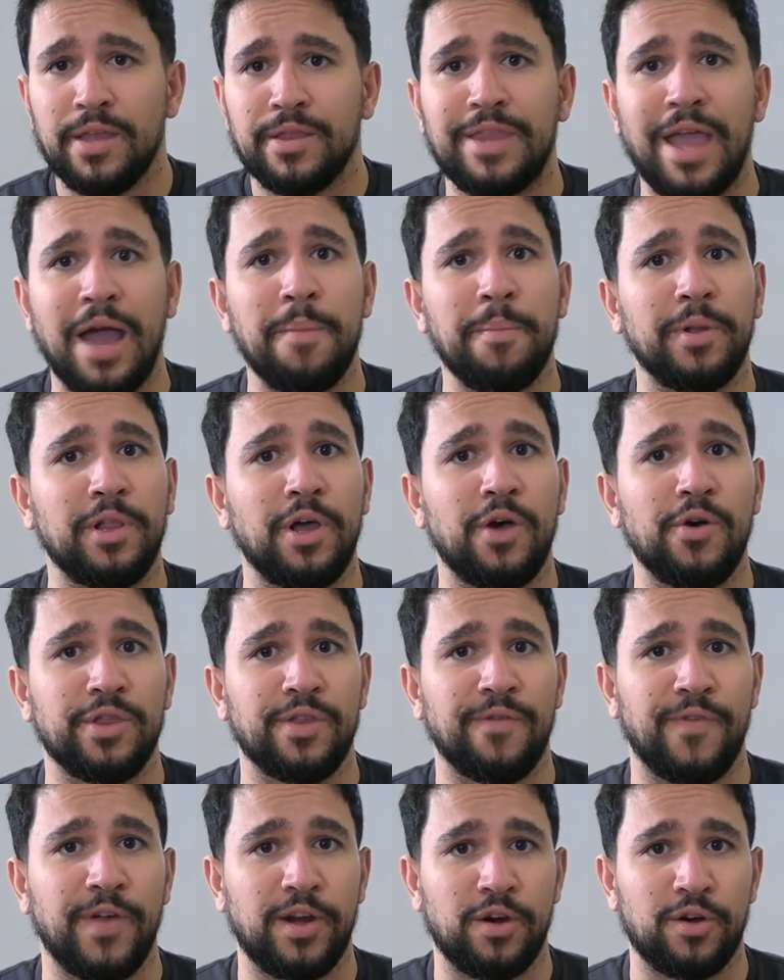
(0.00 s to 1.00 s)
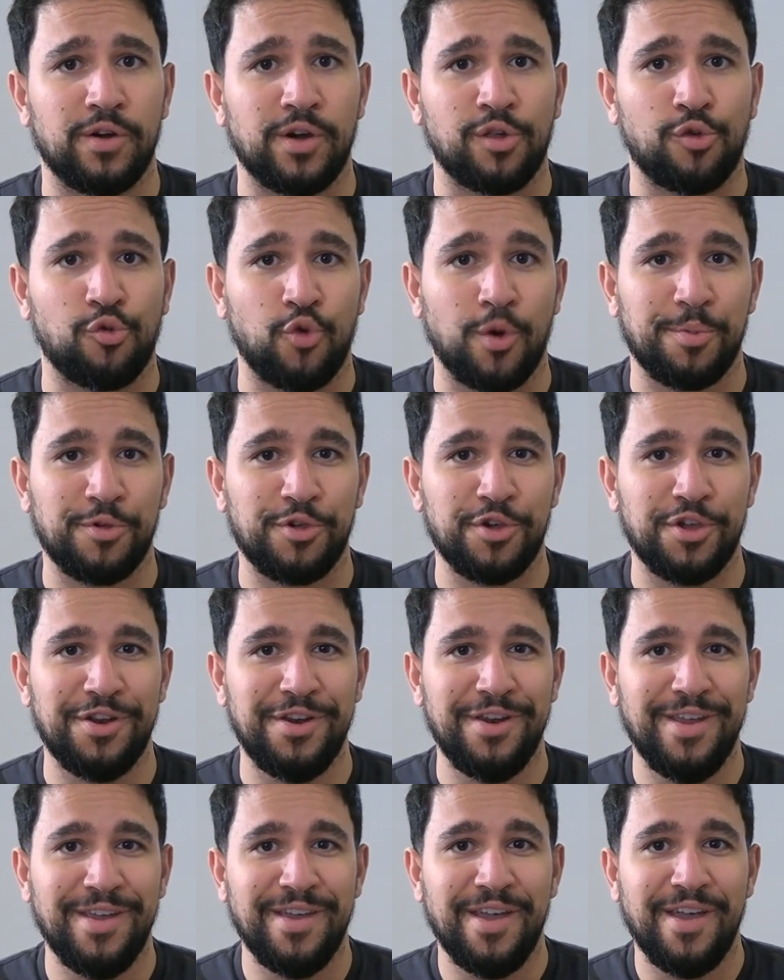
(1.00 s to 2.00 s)
down below in the video
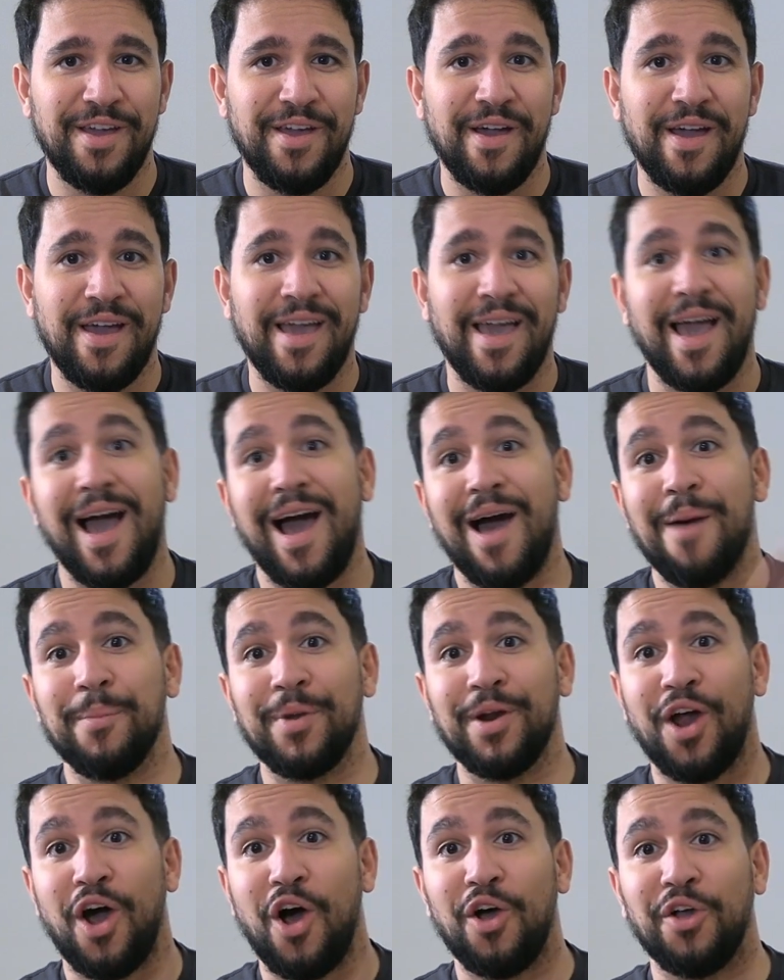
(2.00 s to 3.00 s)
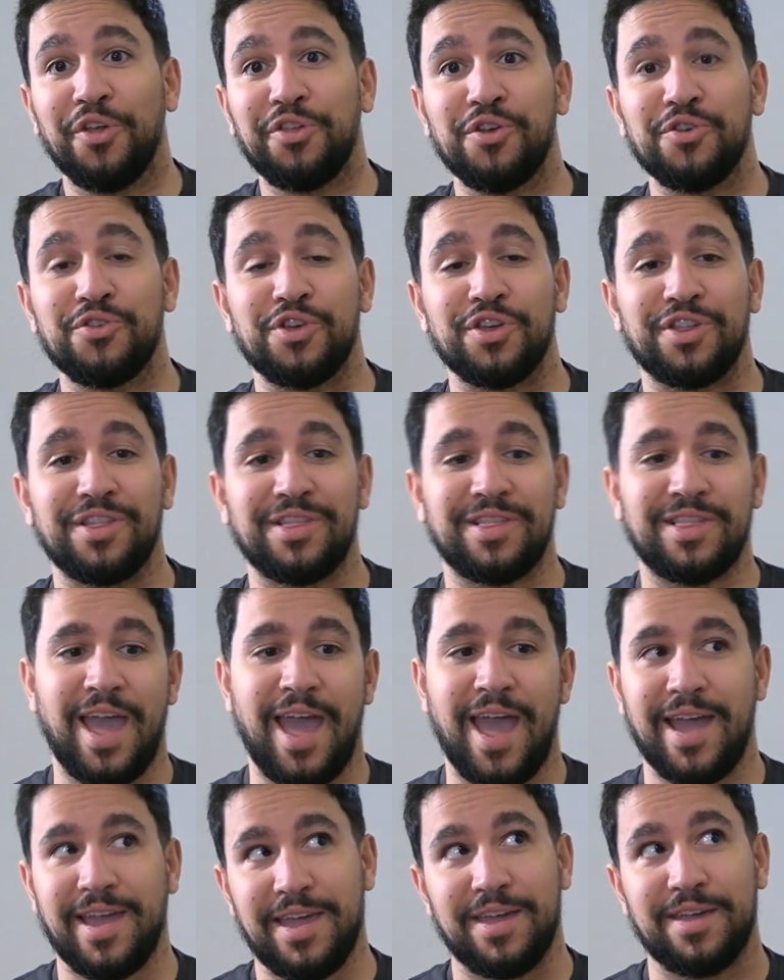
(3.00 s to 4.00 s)
description. I'm gonna also just
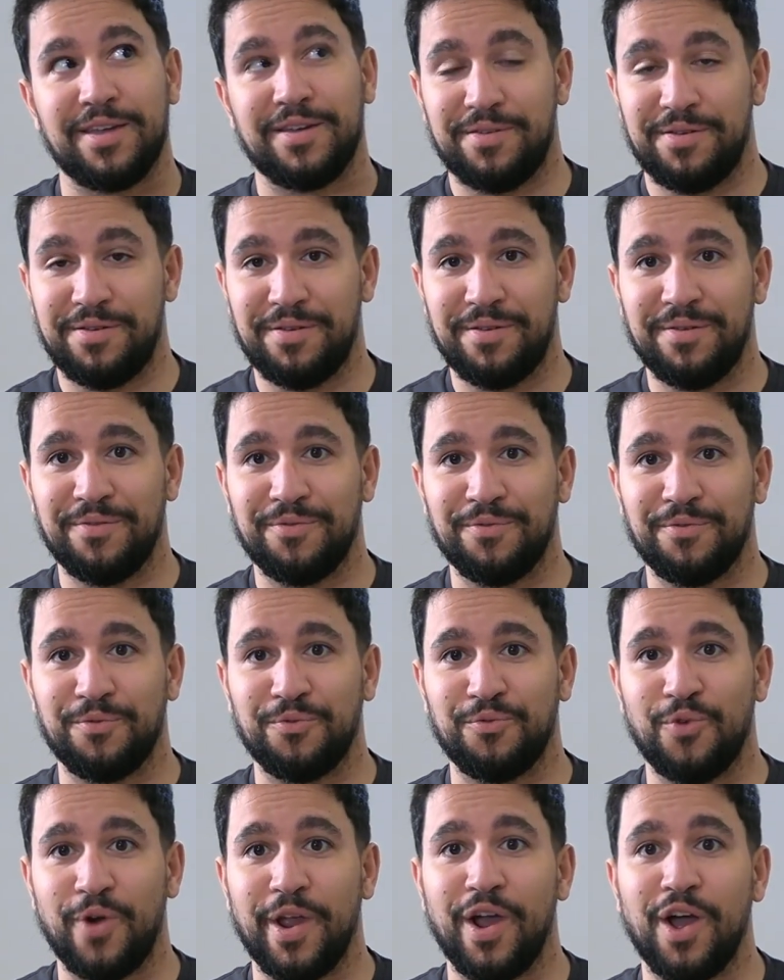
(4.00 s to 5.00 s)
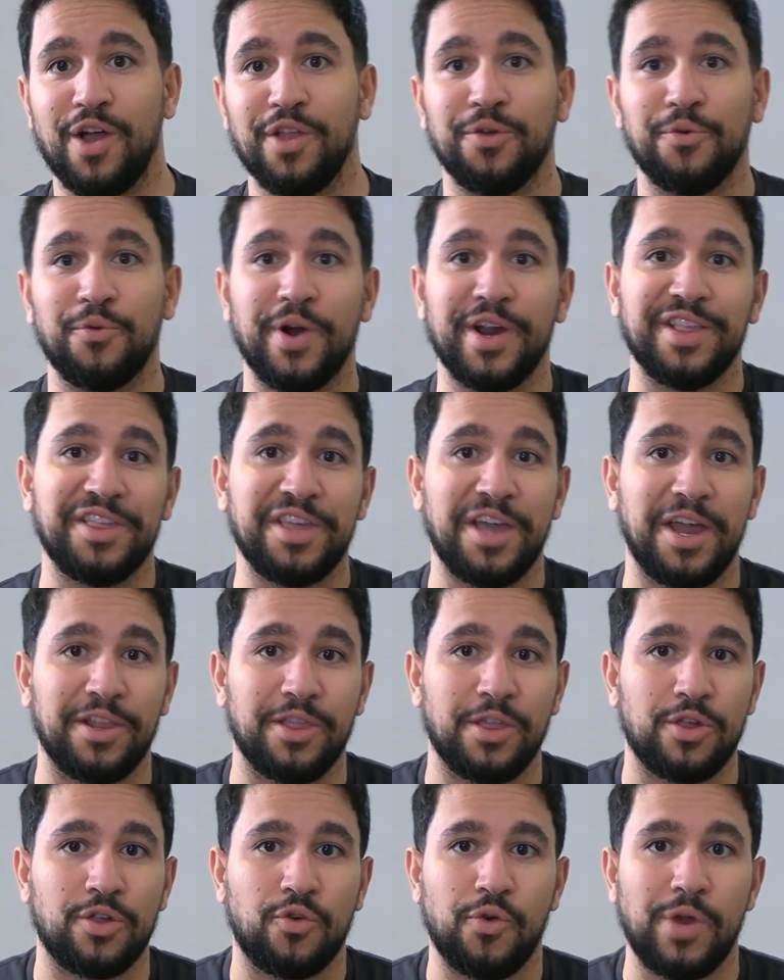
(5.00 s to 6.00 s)
tag it right on the right side
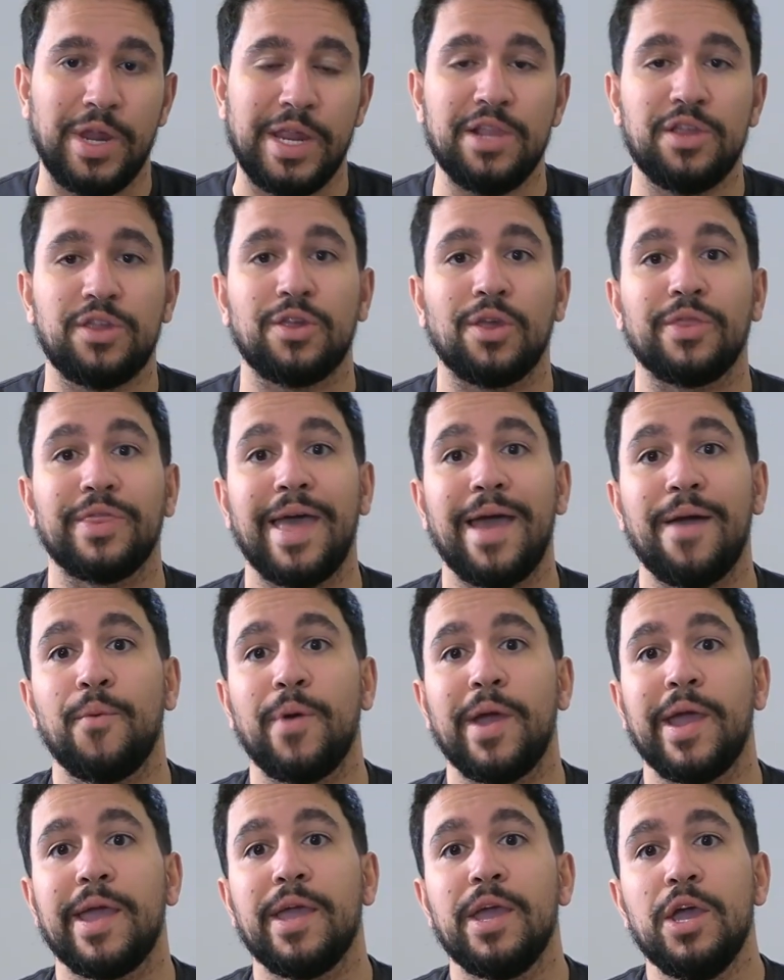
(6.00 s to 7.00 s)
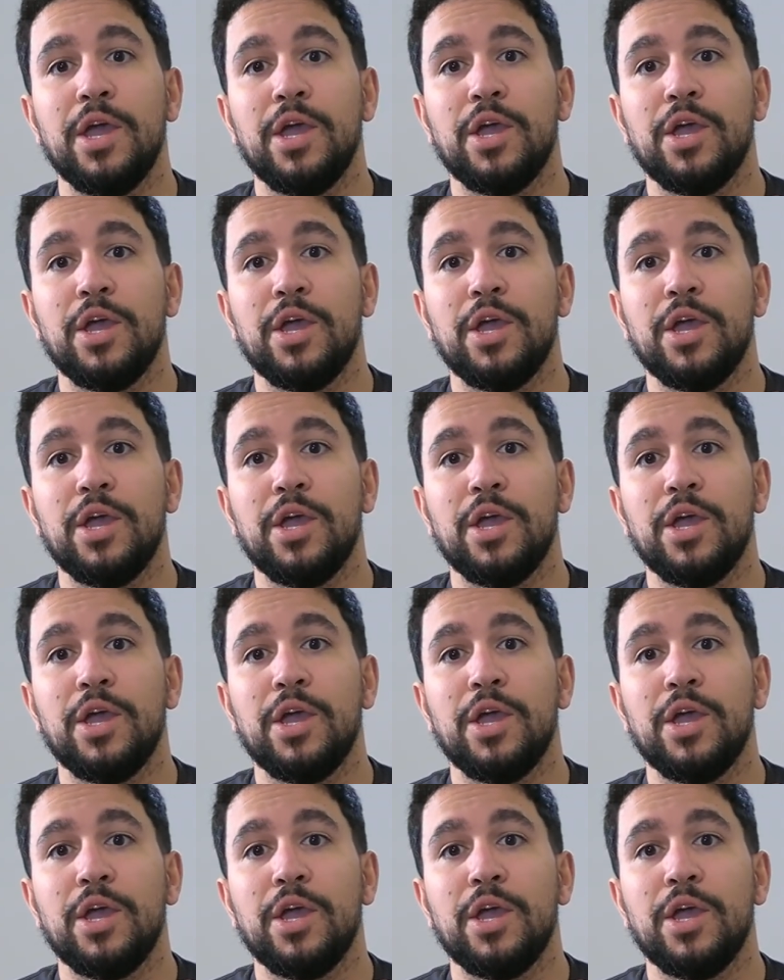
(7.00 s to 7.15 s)
of the screen so that way